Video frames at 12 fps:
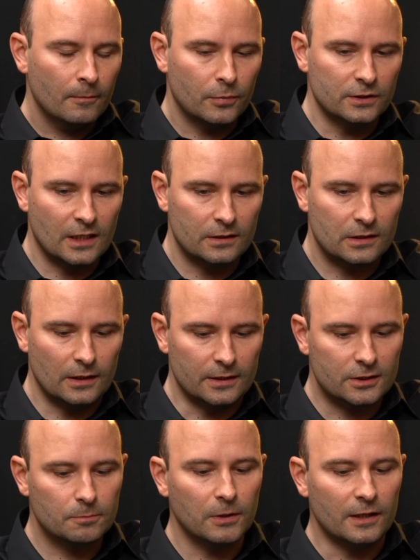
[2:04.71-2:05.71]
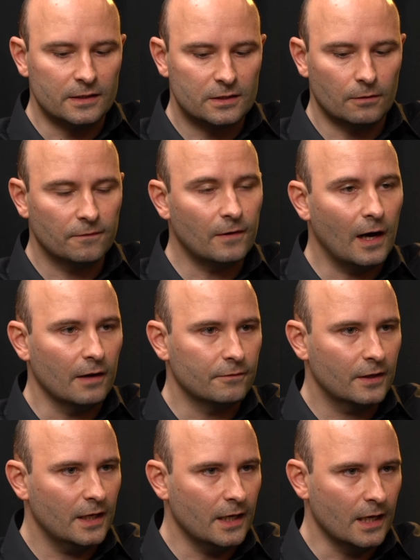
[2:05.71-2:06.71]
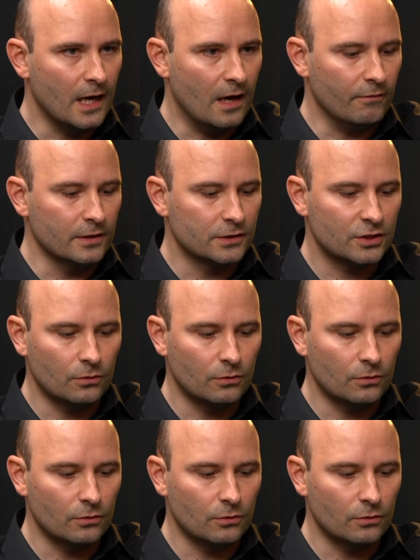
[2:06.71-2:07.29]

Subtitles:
But essentially, it's split into 5 key areas.